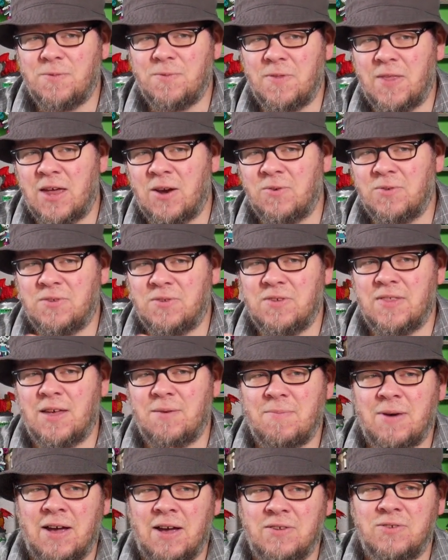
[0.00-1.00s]
that they don't see
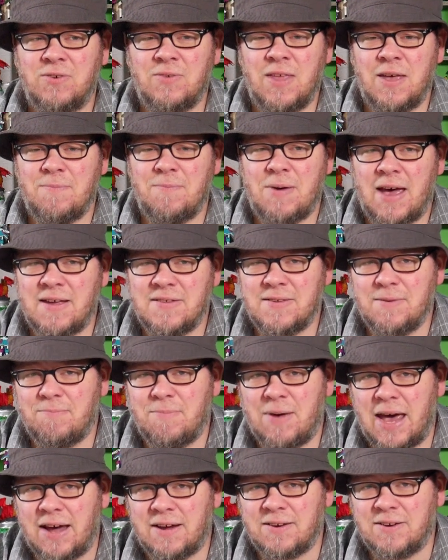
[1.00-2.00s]
that monster and they pass it
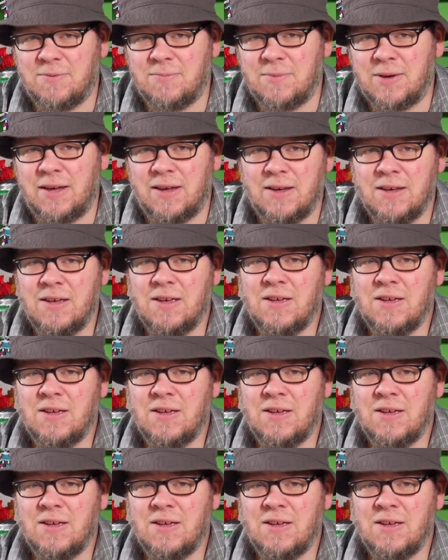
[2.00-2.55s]
back to me.